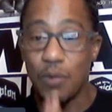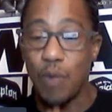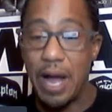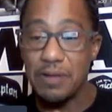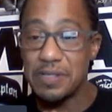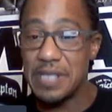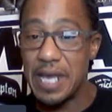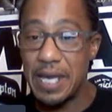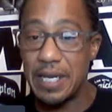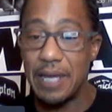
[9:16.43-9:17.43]
Ralph
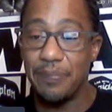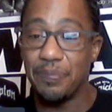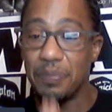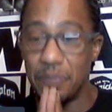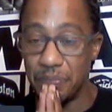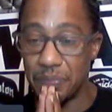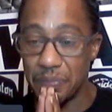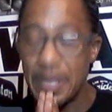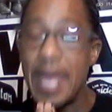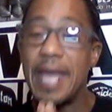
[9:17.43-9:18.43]
said
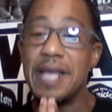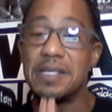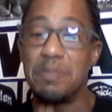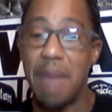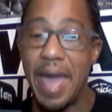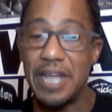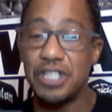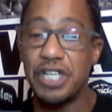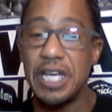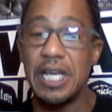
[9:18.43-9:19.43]
his
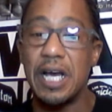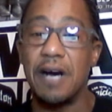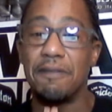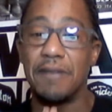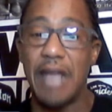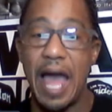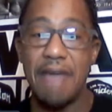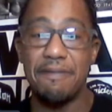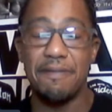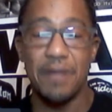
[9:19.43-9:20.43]
managing of
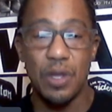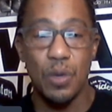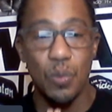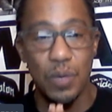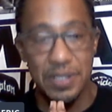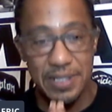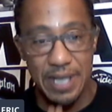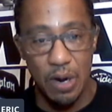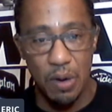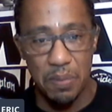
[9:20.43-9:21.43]
life was
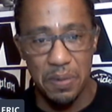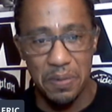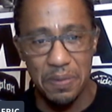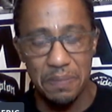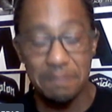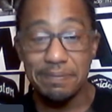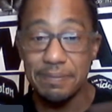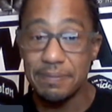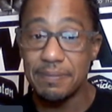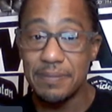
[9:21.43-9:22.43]
terrible.
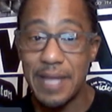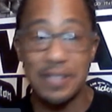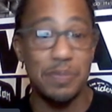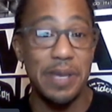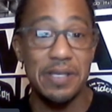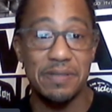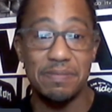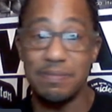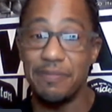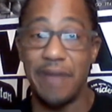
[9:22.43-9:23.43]
That speaks
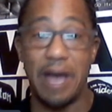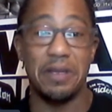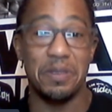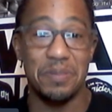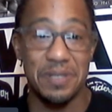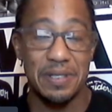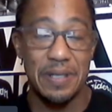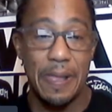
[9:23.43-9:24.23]
volumes.